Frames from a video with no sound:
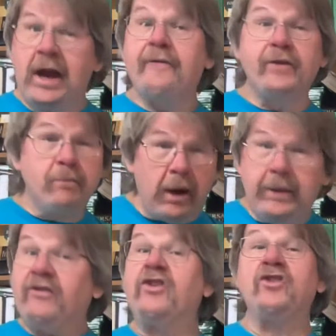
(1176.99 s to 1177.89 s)

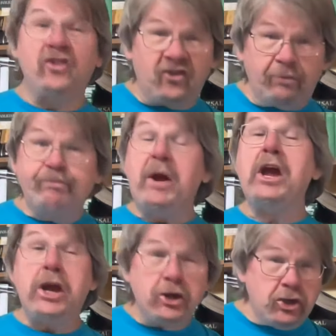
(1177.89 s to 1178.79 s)
Everybody's into
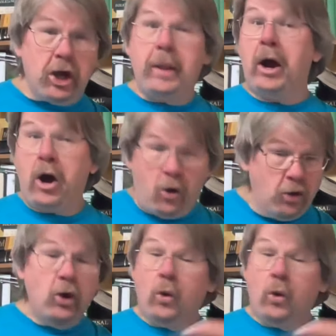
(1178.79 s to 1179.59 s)
speed, you know.